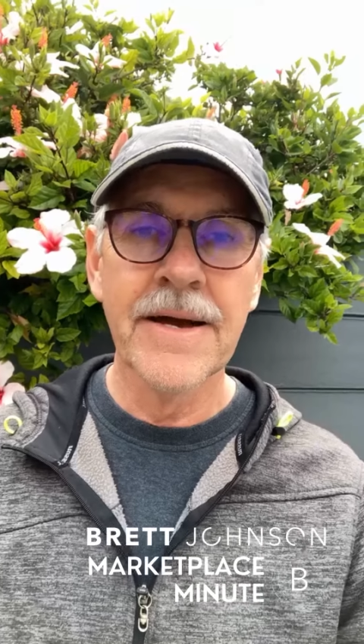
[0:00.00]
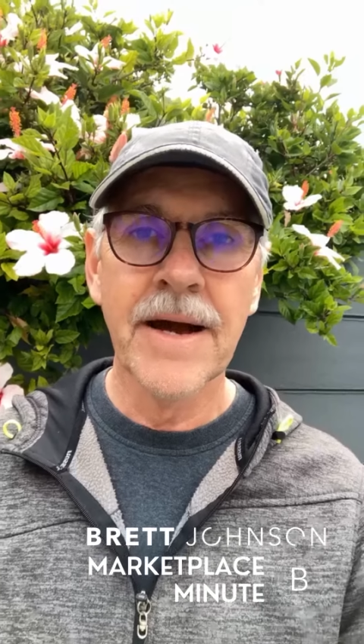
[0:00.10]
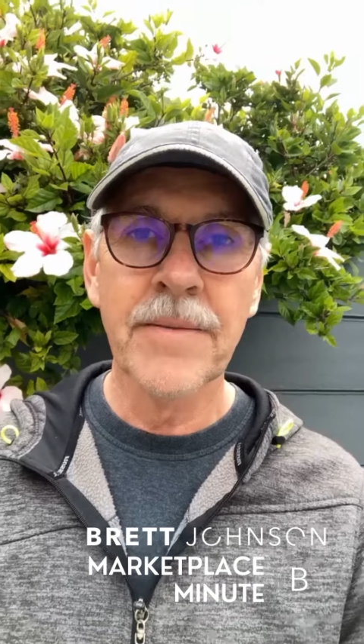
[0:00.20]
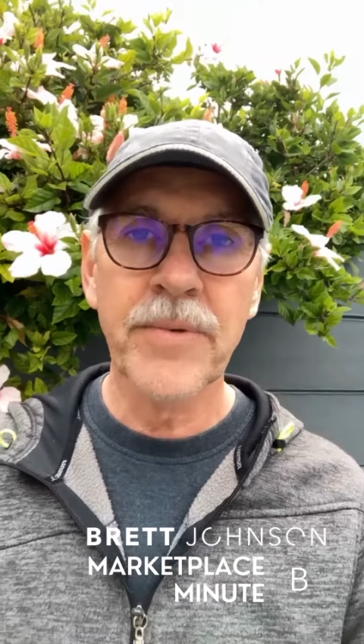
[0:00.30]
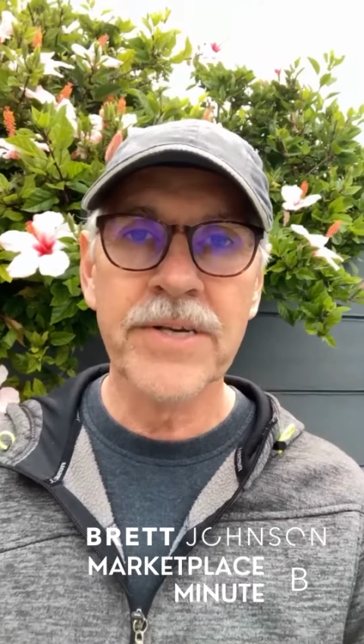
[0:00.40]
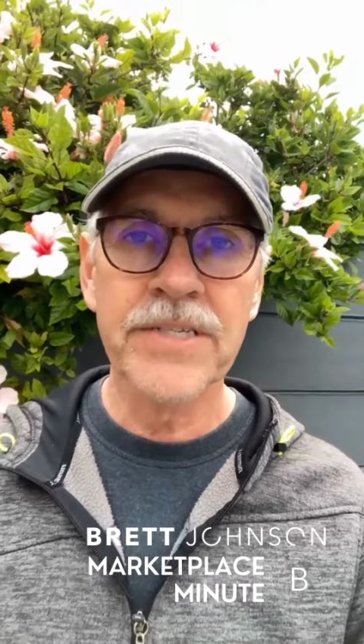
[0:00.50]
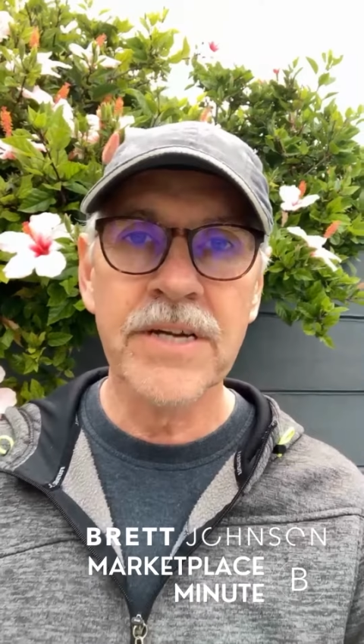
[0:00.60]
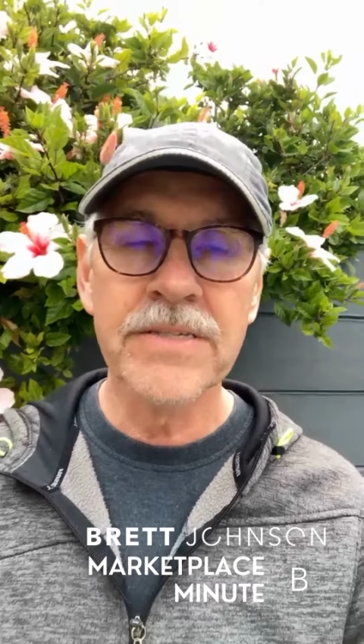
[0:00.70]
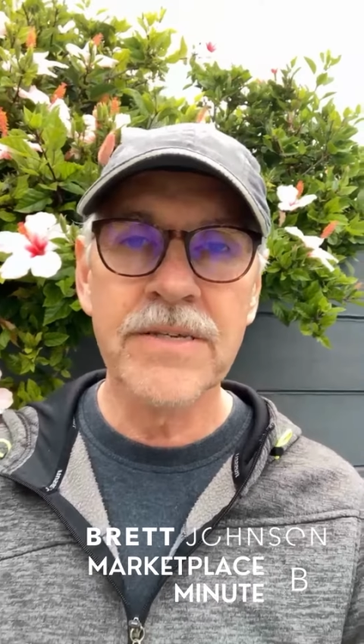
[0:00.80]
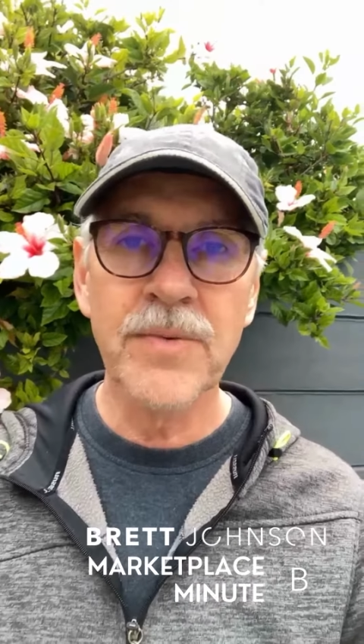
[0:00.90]
I'm Brett
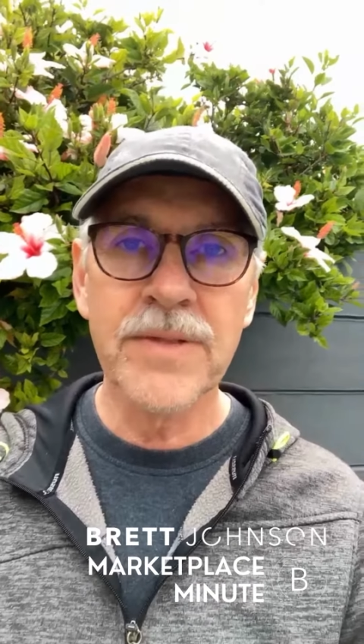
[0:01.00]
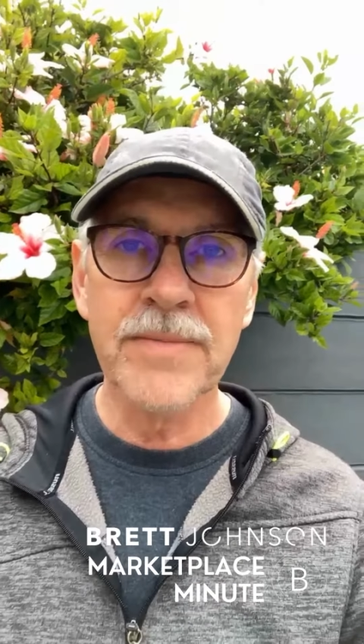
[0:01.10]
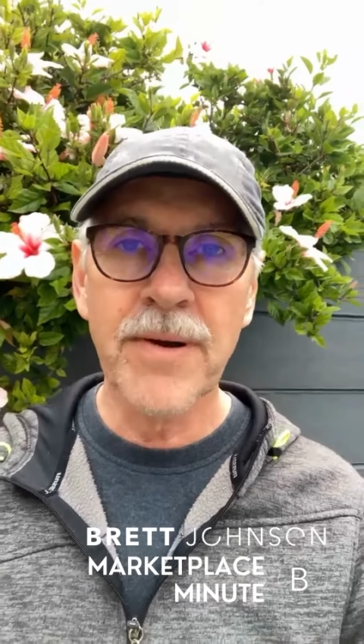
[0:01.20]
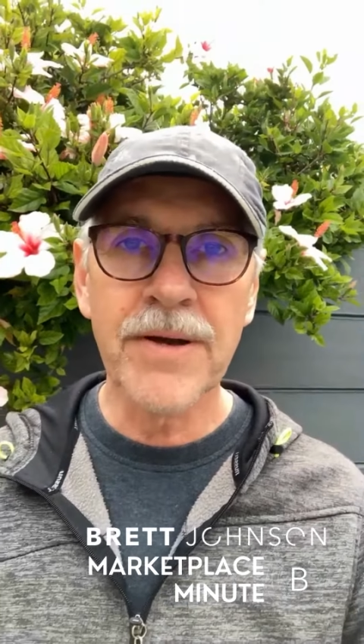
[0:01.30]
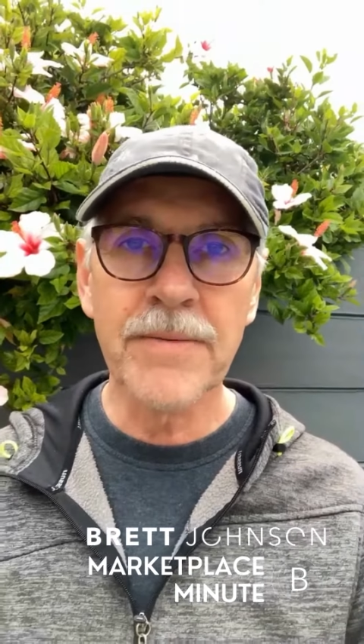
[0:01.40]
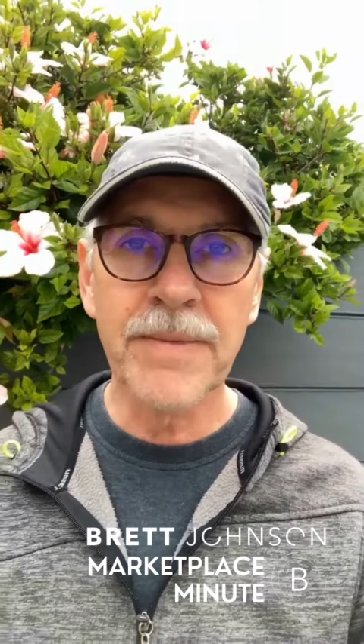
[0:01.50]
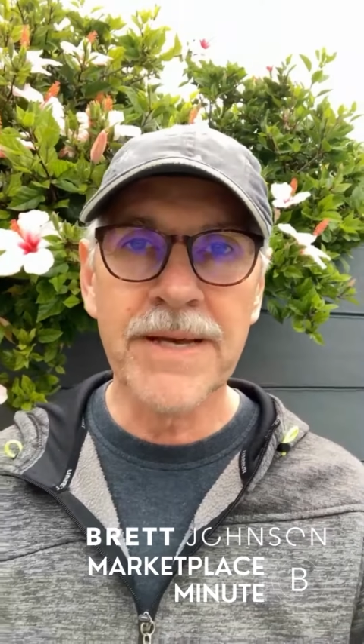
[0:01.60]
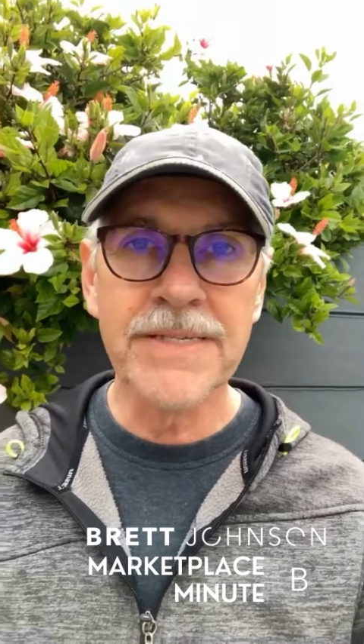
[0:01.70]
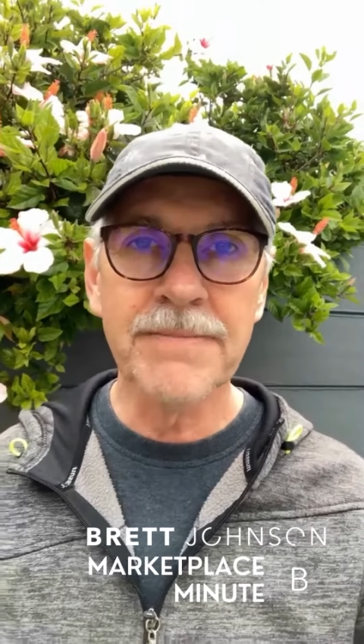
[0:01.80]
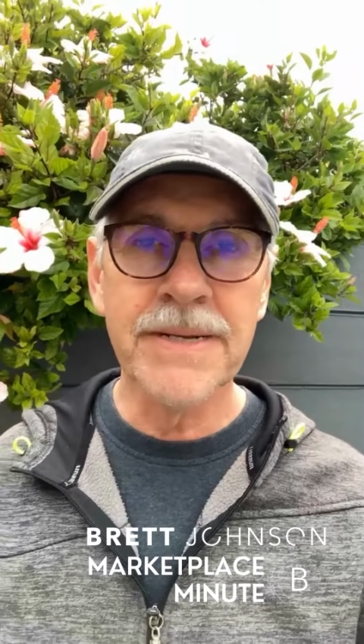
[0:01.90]
Johnson with the
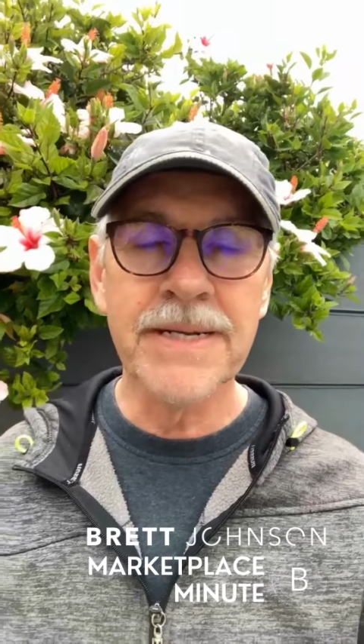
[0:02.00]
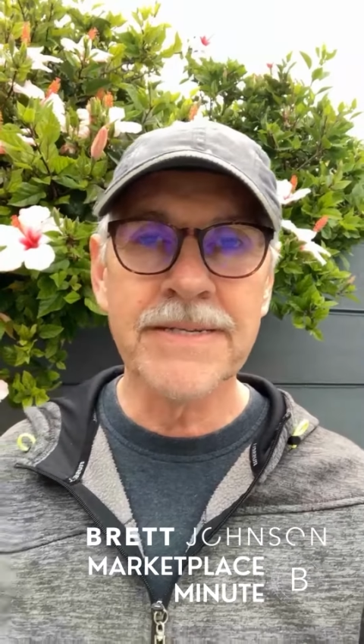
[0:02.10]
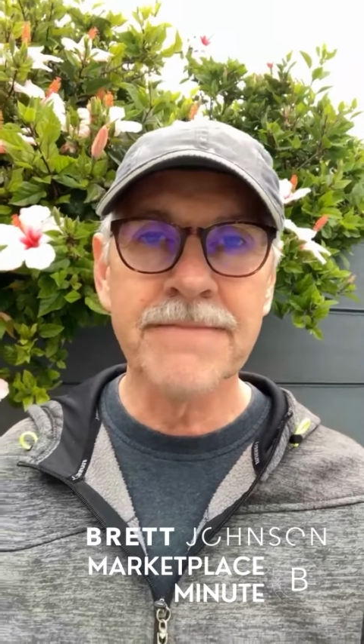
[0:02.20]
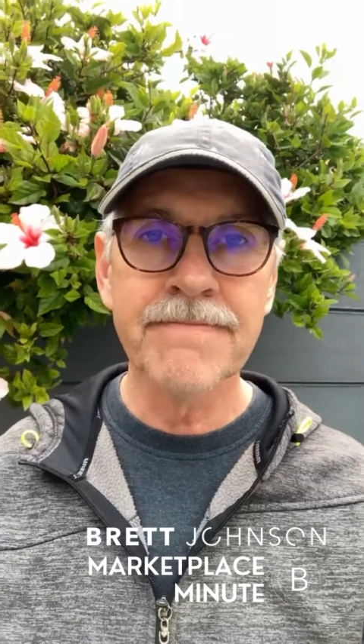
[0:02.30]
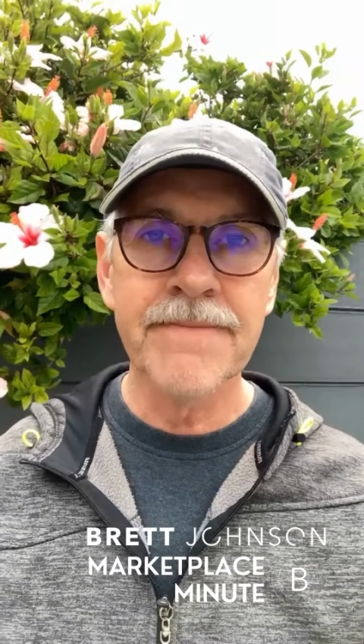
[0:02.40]
Marketplace Minute.